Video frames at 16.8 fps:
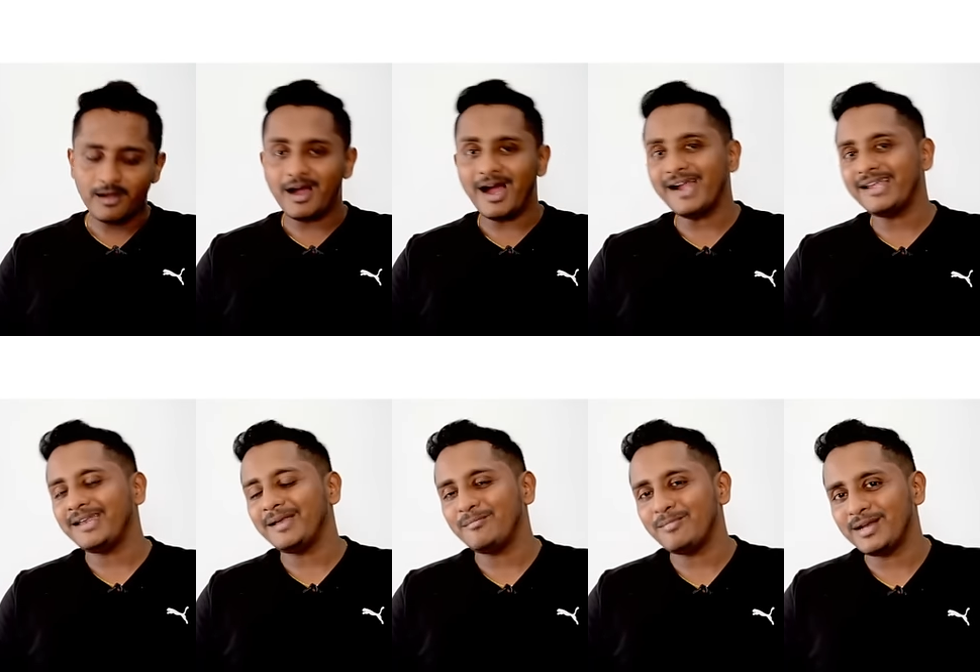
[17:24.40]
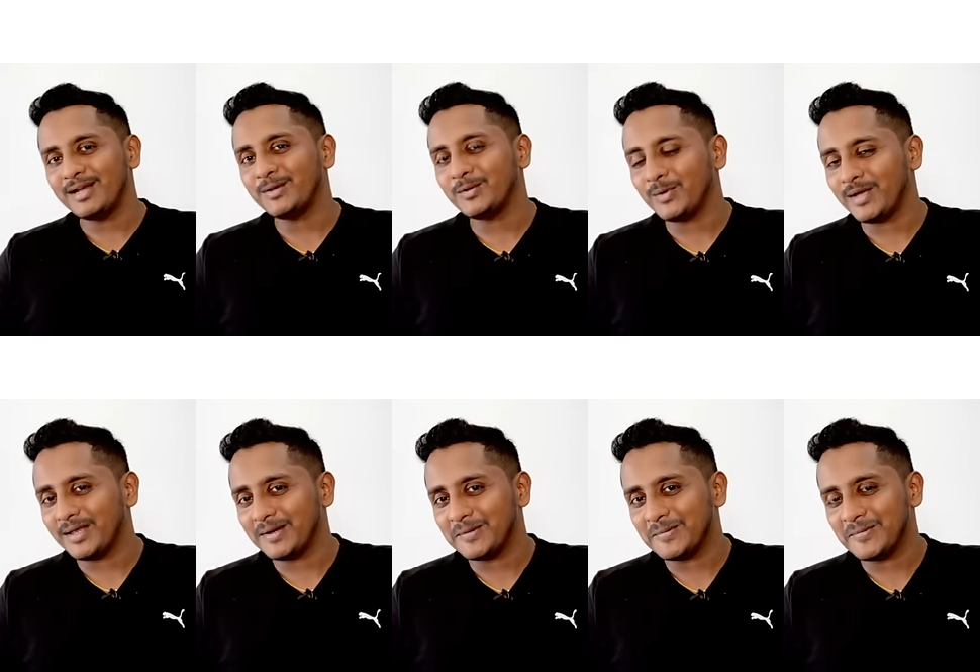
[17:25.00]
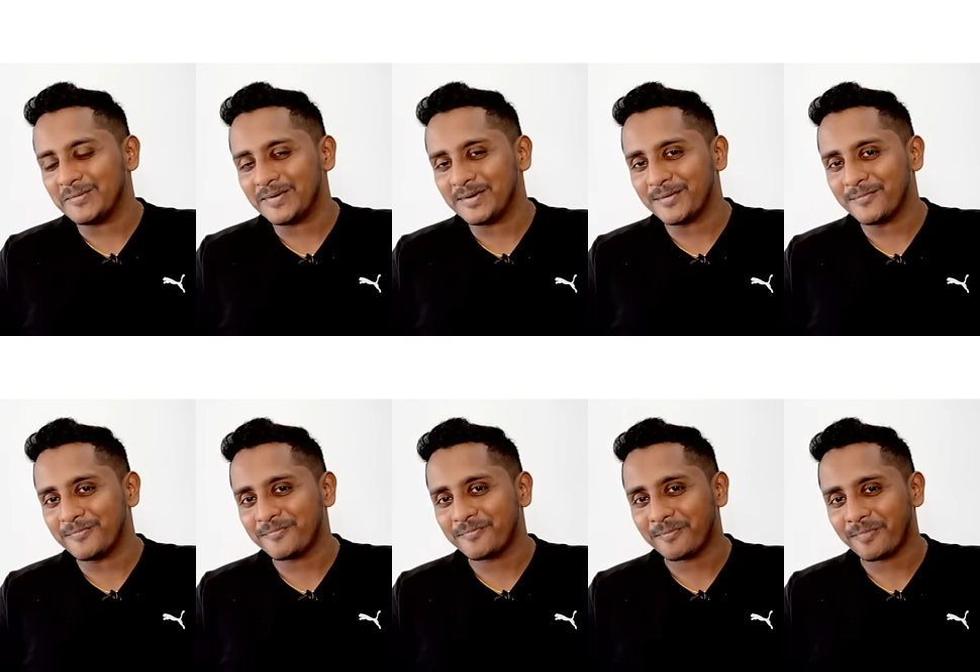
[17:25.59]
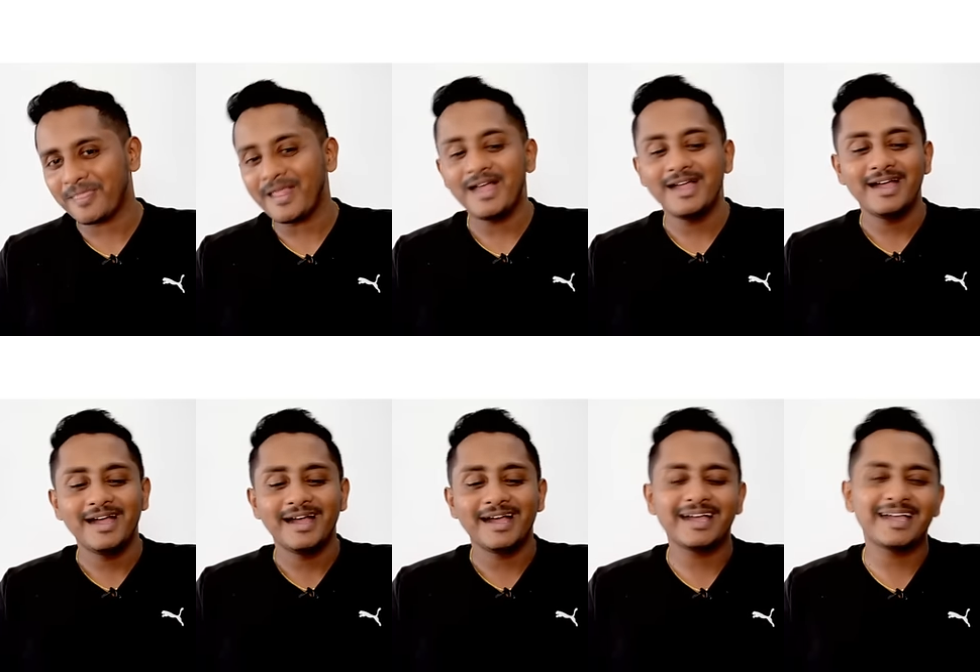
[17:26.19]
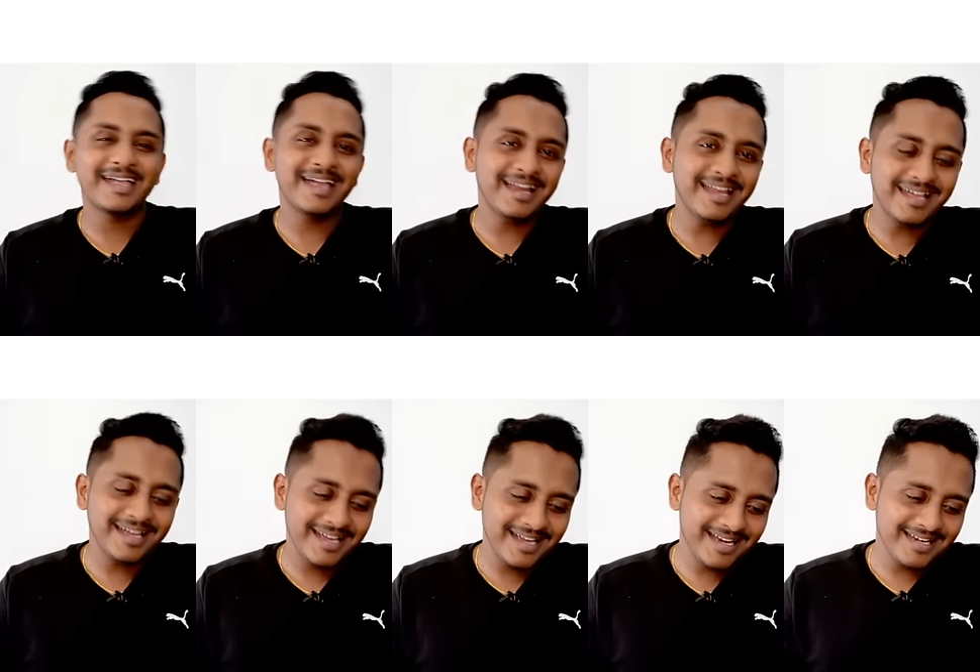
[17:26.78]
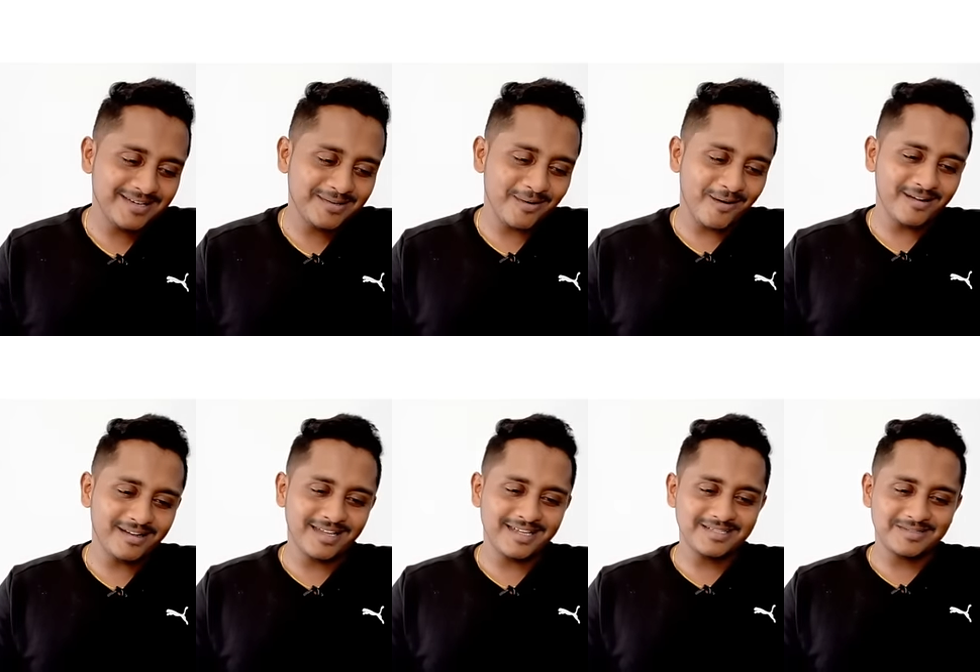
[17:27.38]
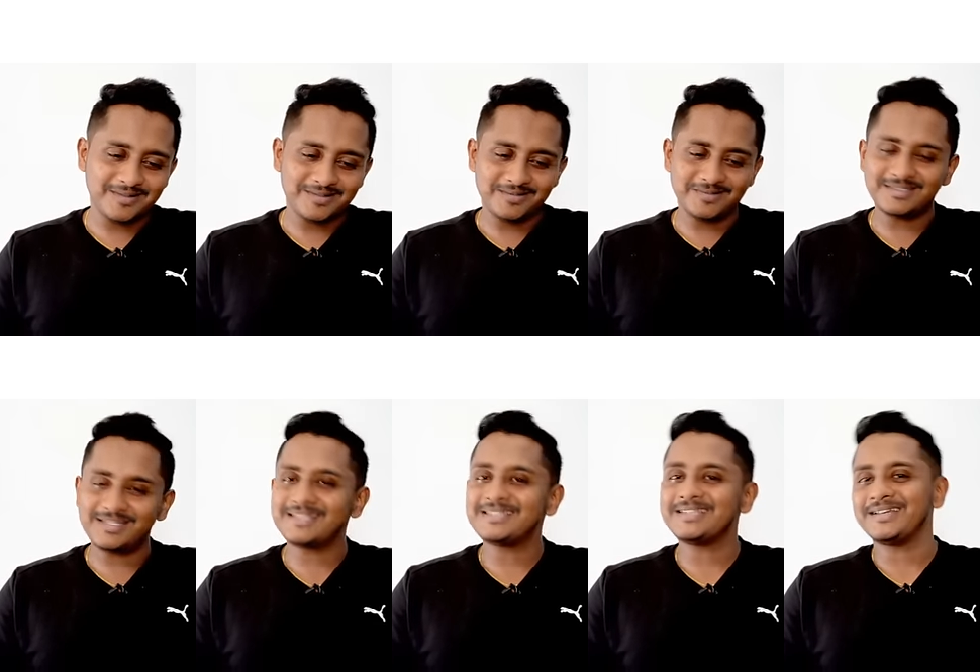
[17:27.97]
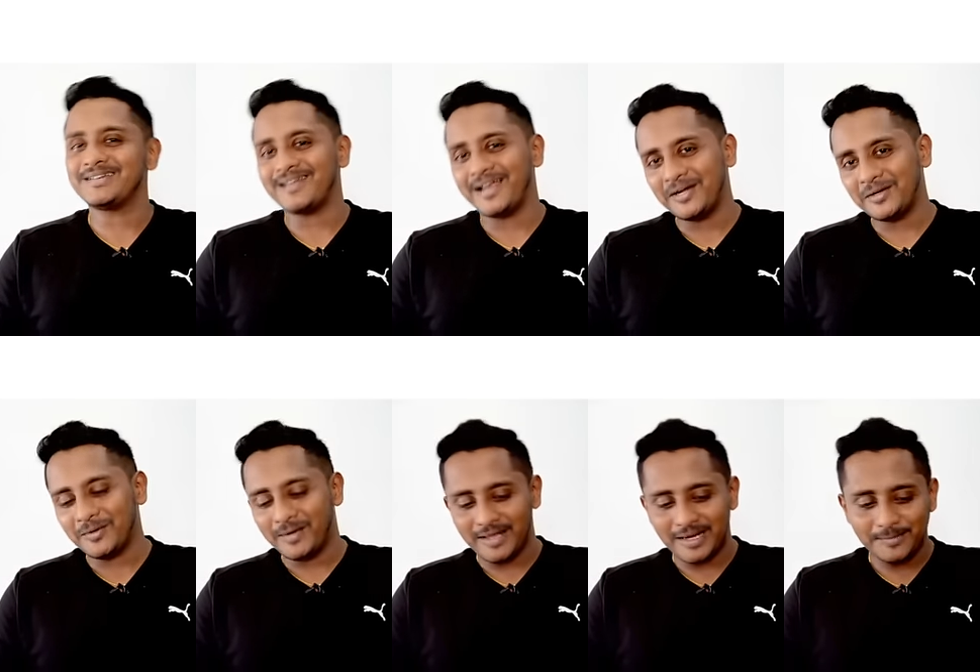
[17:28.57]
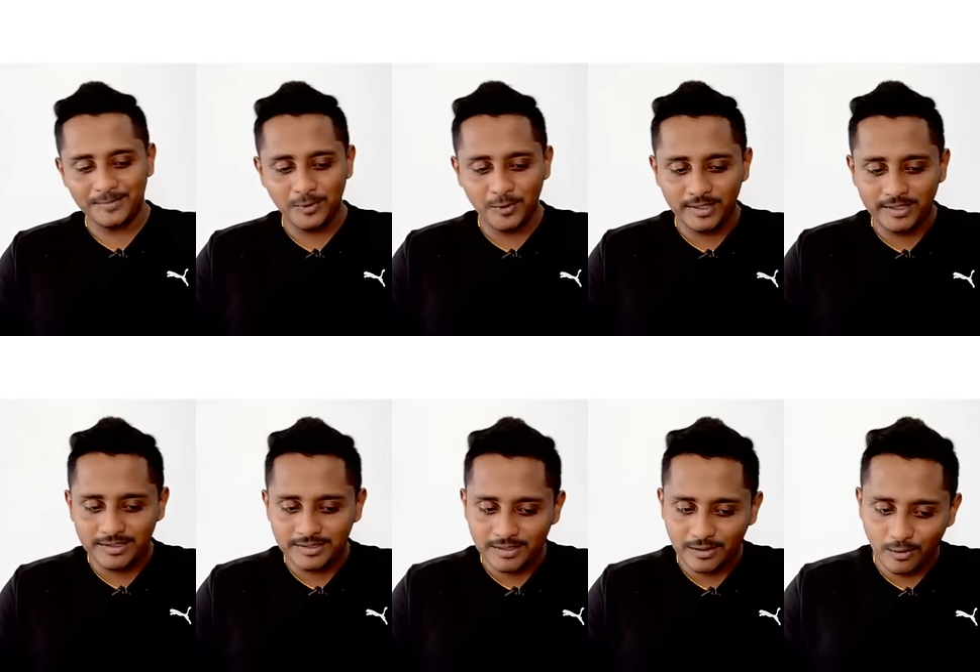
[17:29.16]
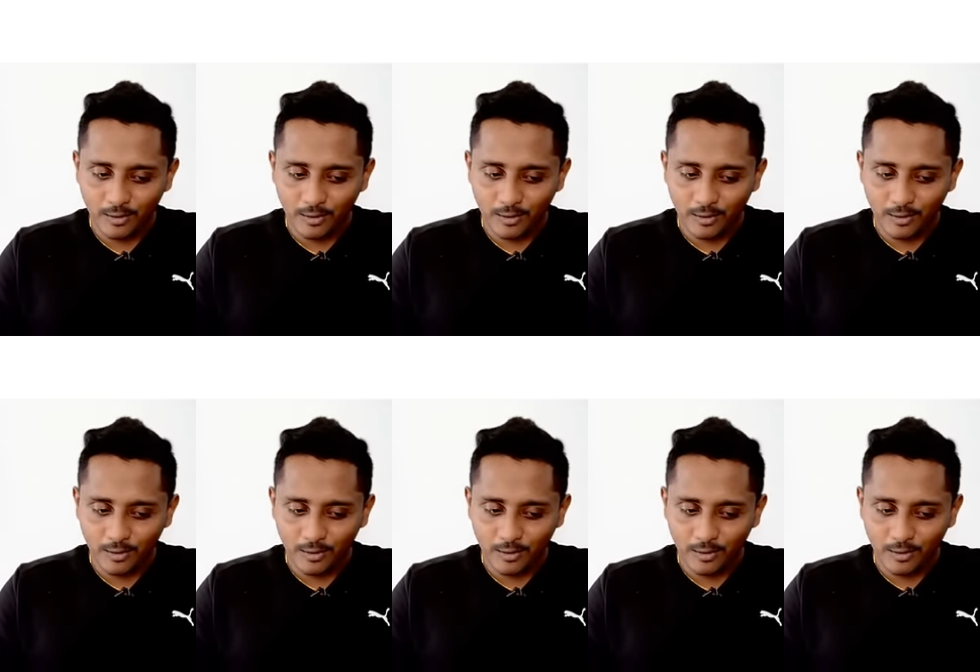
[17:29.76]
Attempted to help. Getting it, context also says he tried to help. So it's a